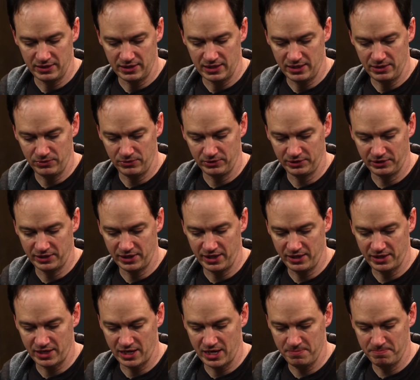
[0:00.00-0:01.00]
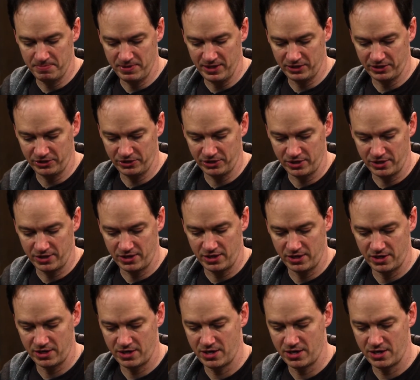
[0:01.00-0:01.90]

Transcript: I will take a picture.